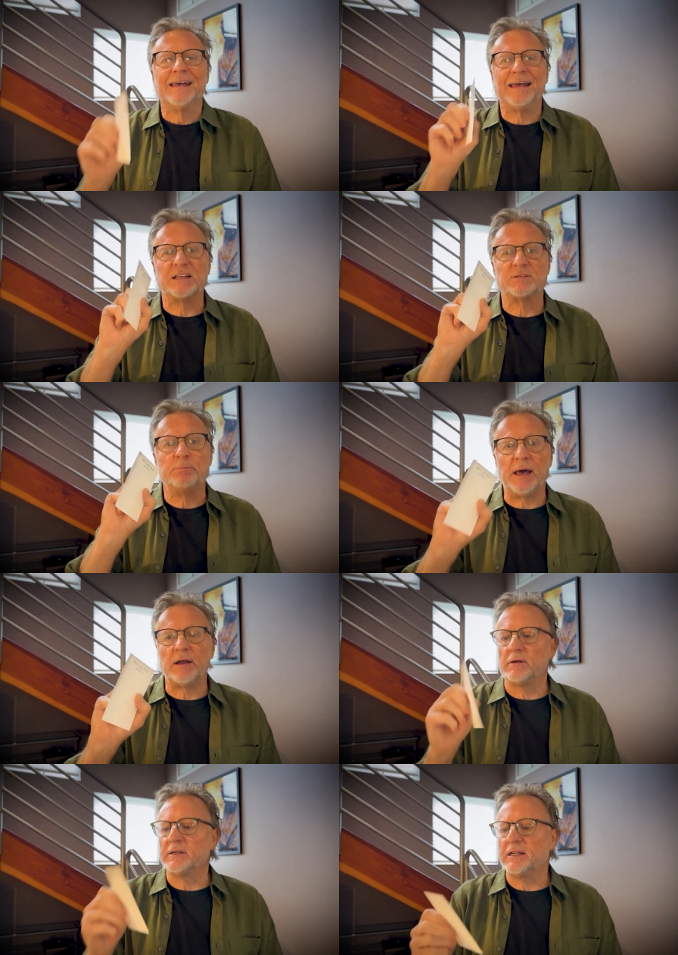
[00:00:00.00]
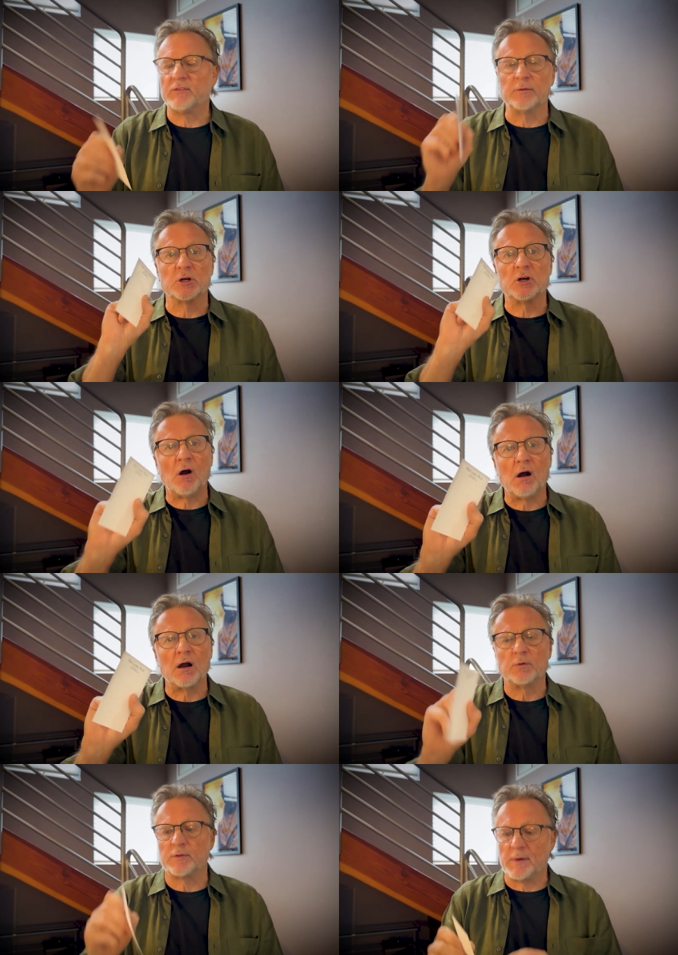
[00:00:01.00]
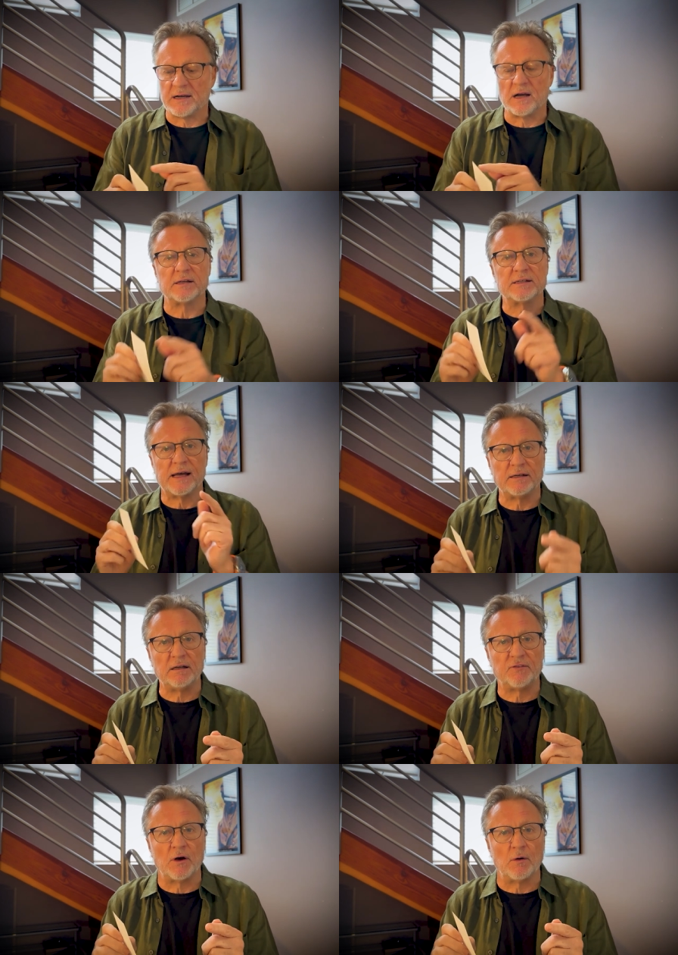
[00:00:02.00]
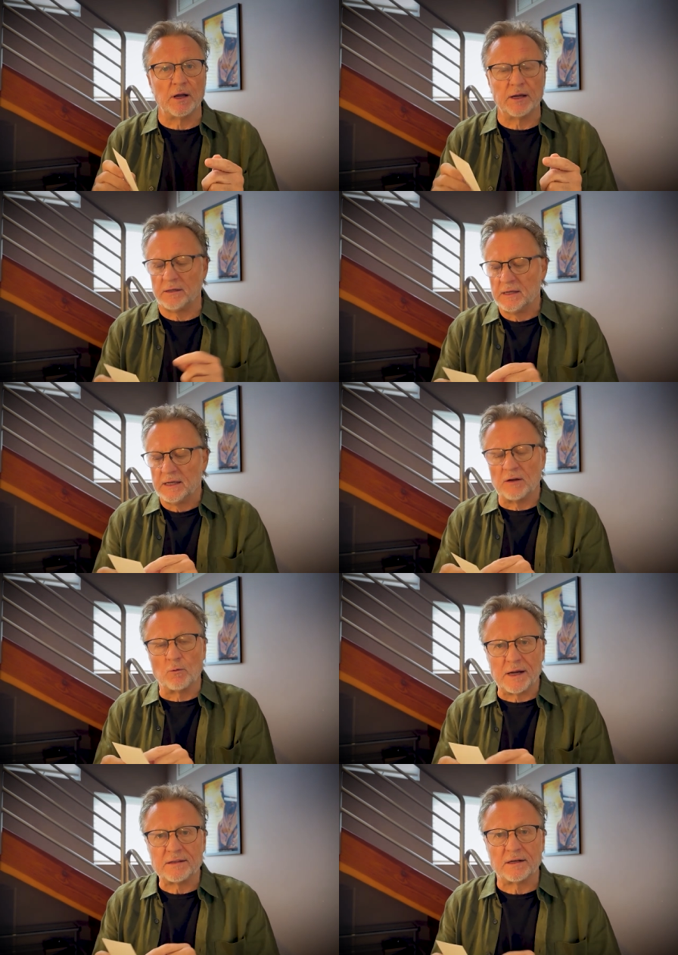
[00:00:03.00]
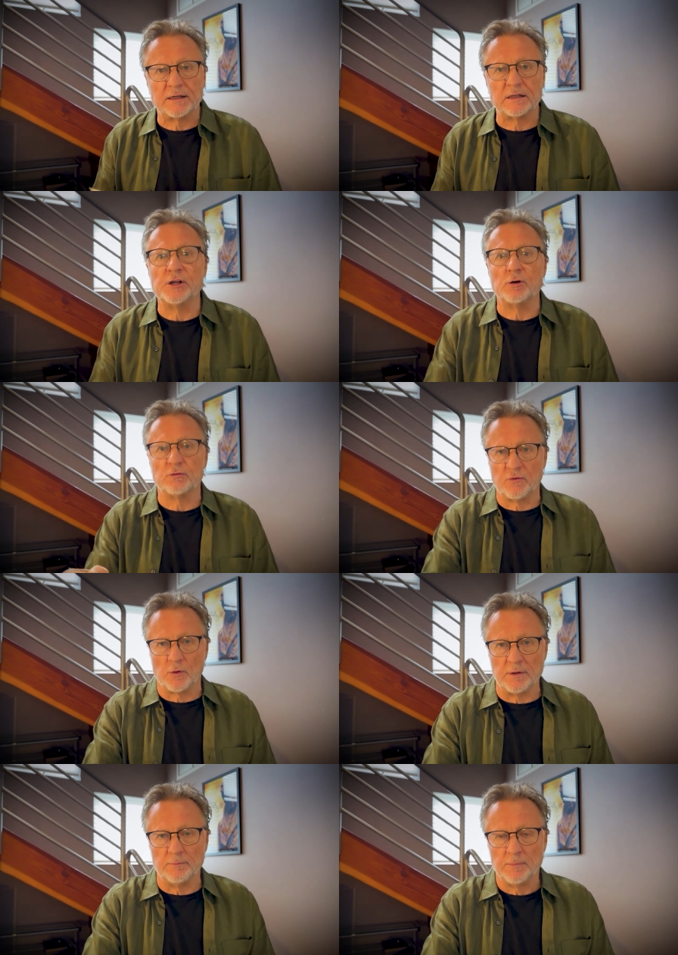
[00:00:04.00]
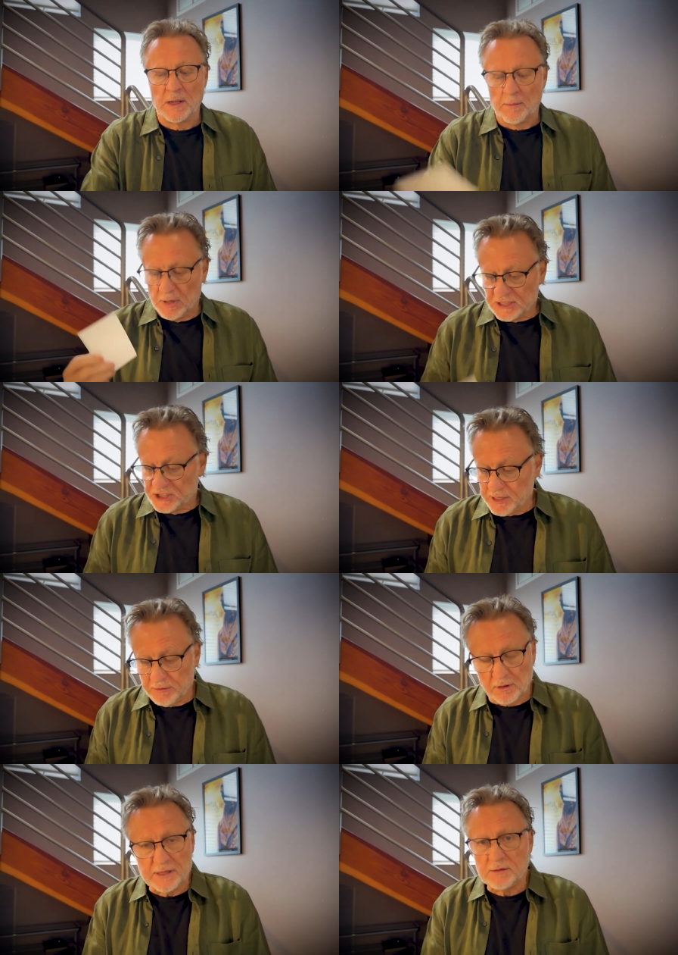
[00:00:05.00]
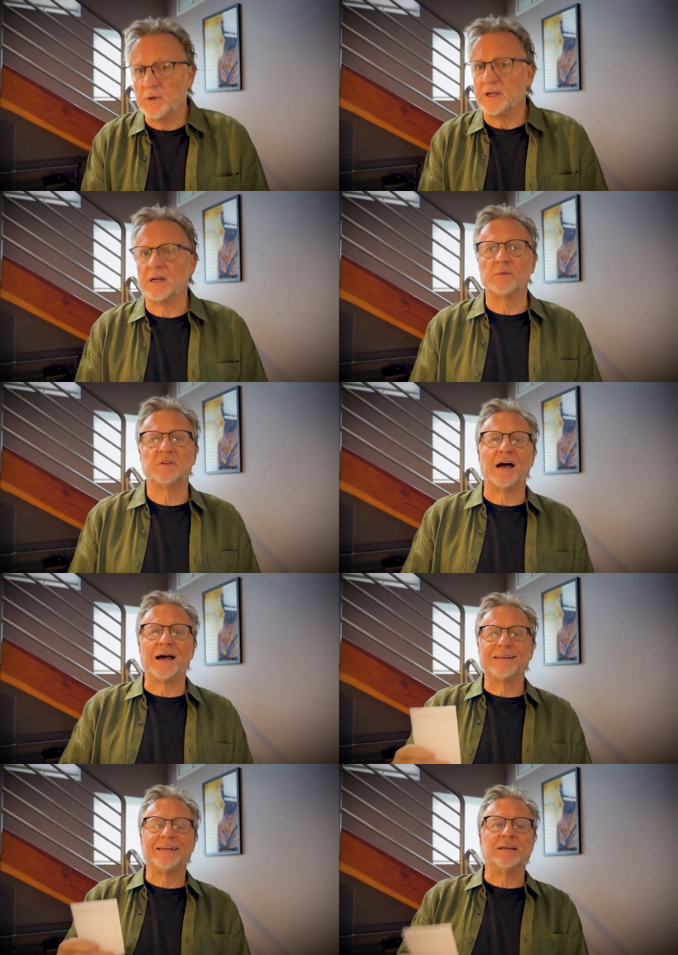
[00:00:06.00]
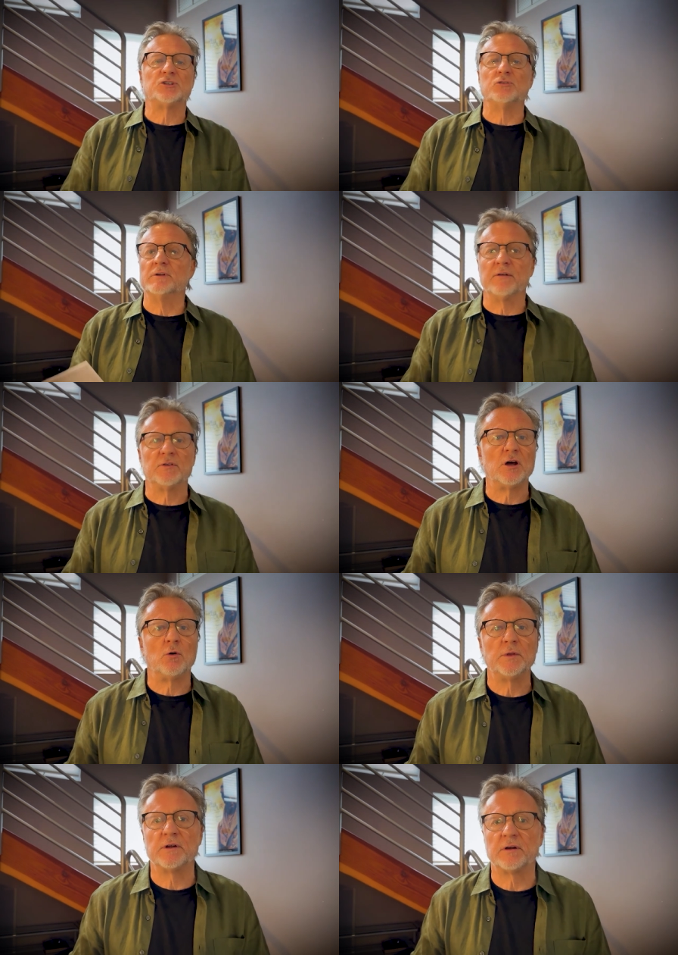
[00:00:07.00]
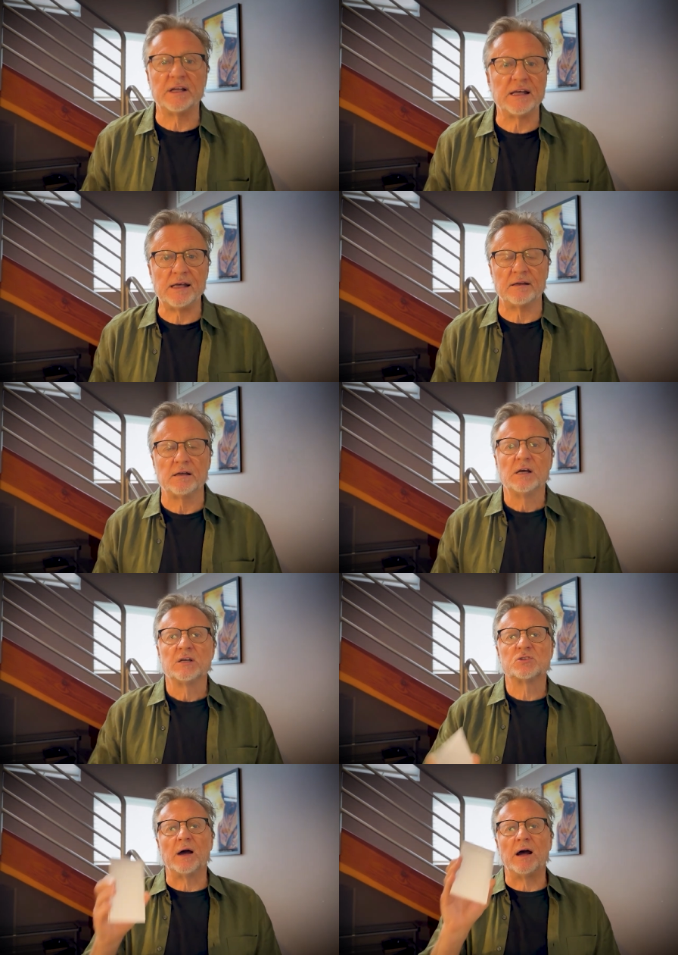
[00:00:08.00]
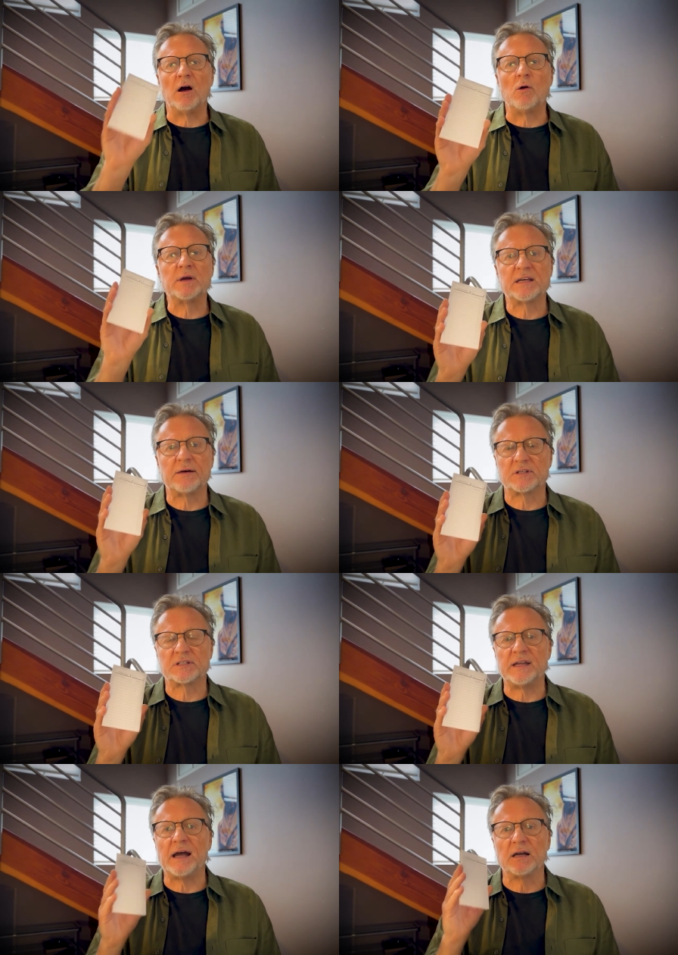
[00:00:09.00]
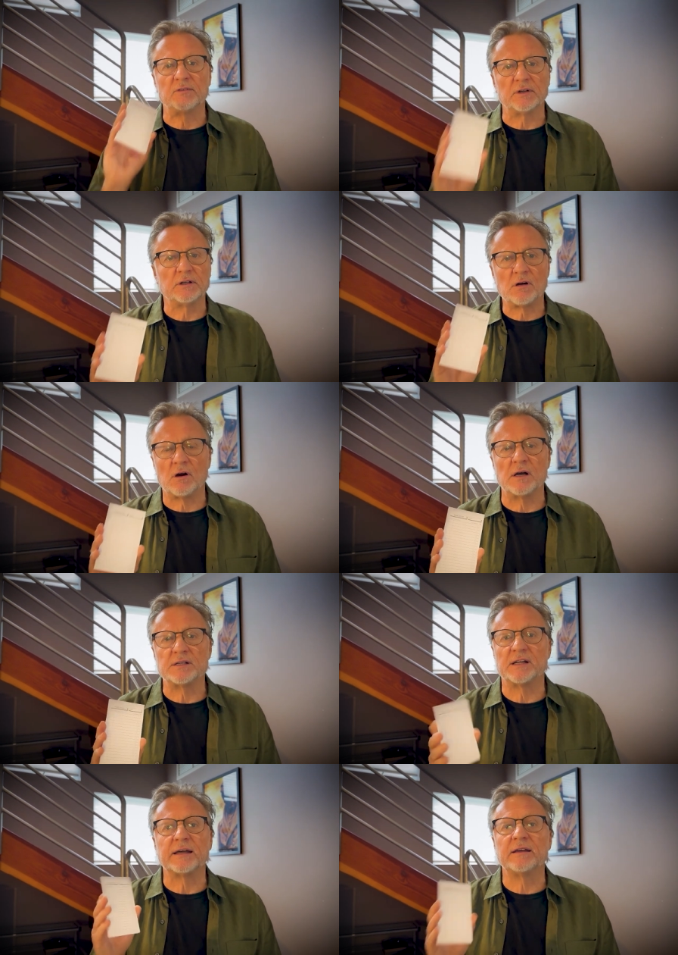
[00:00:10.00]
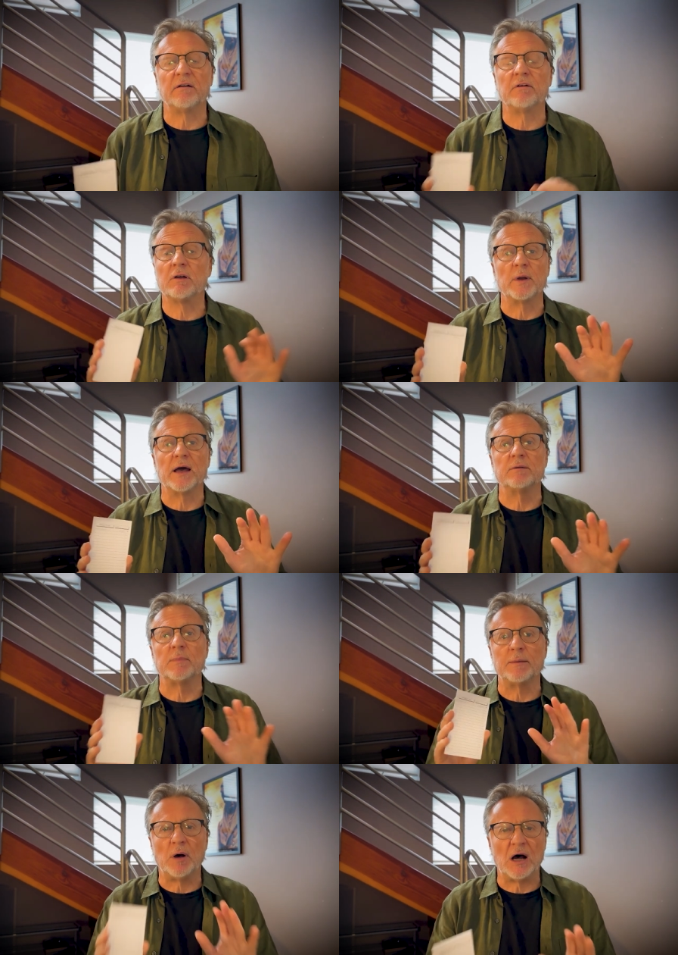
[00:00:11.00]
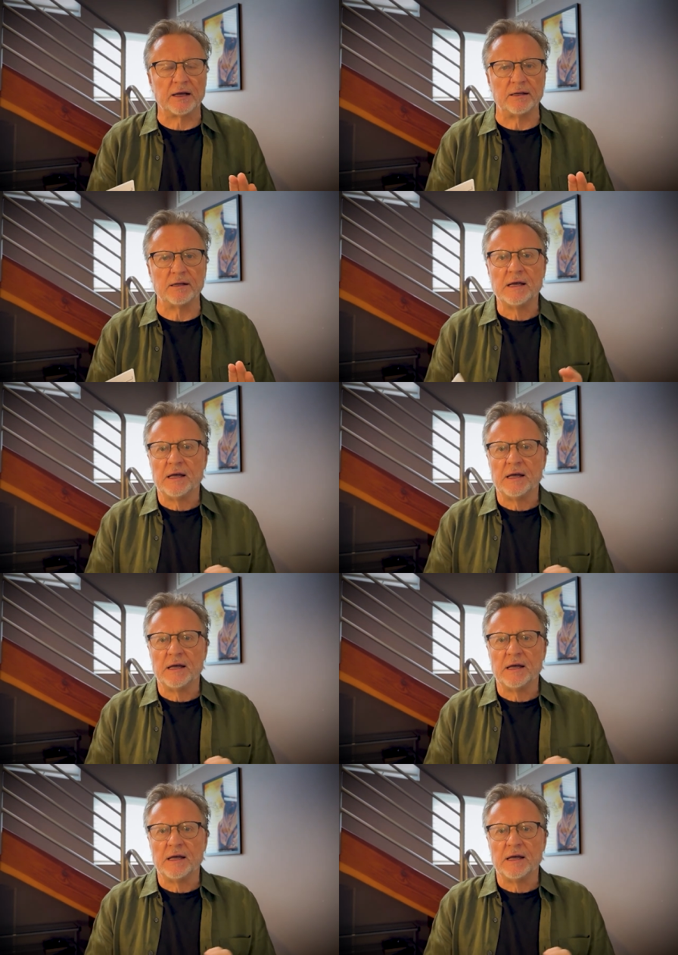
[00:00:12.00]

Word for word: And it's better to give them a card with my contact info on it and write the little note for them. But generally, when it comes to ideas, you never know when they're going to hit. So I always have a stack of little cards that I carry around in my pocket.